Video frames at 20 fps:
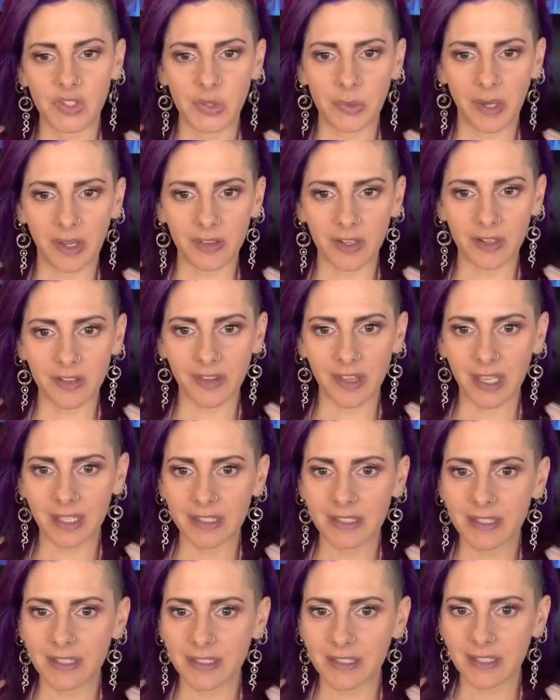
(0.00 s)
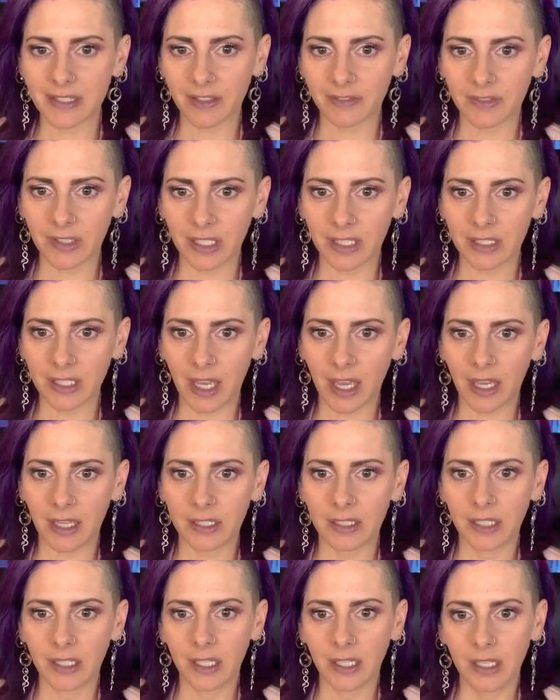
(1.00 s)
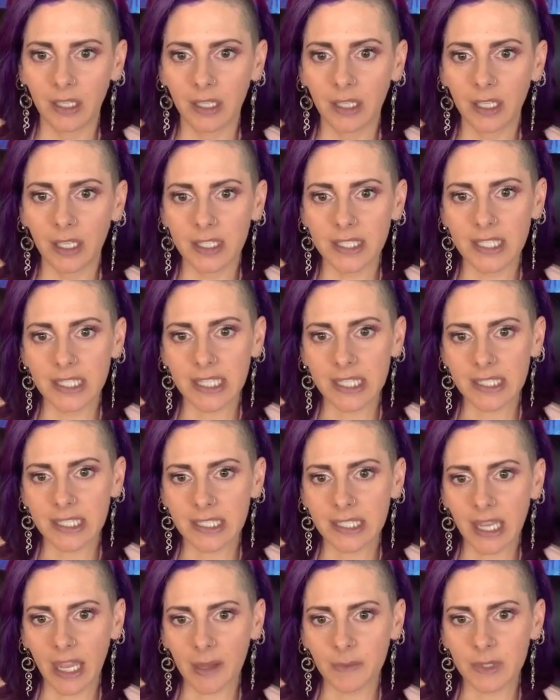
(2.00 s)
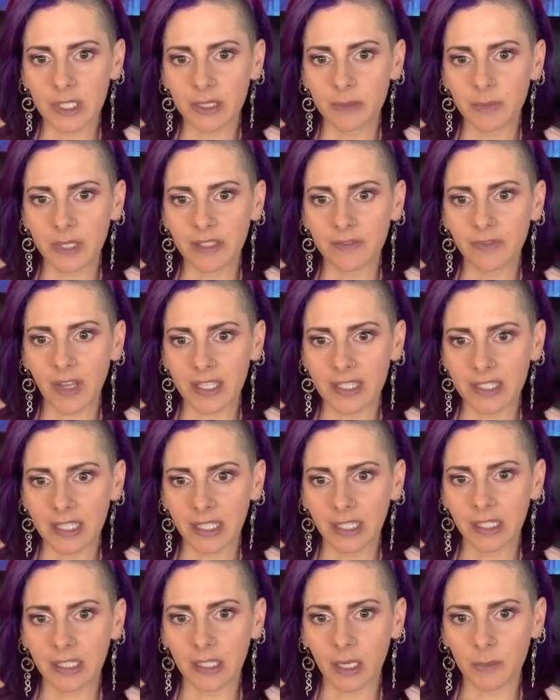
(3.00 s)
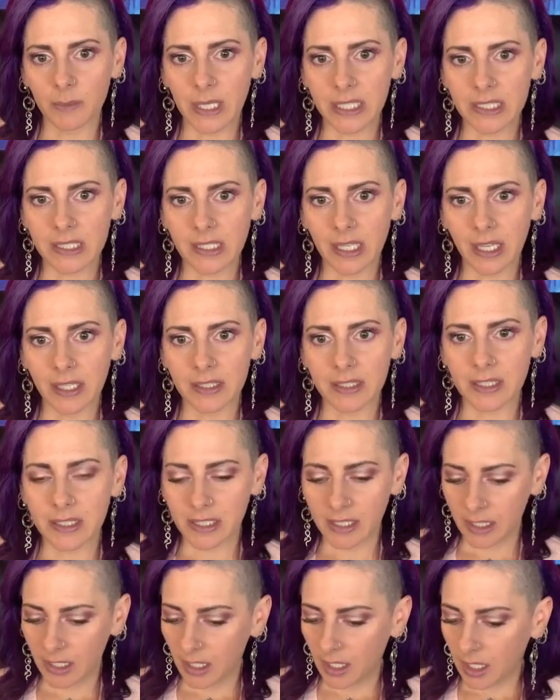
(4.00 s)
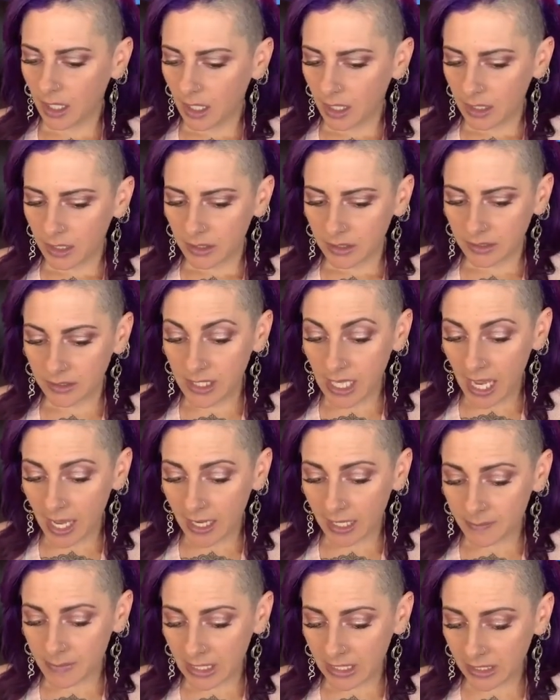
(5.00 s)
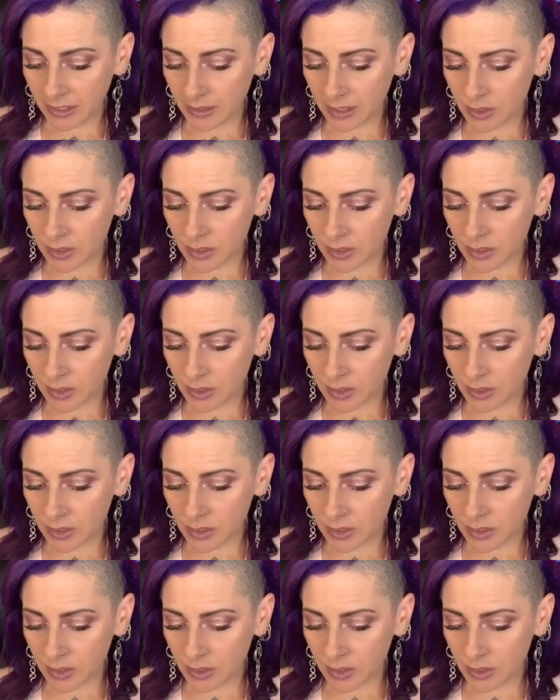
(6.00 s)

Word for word: do other things and stuff like that. It's a decent time to be investing in our business. Yeah, I mean,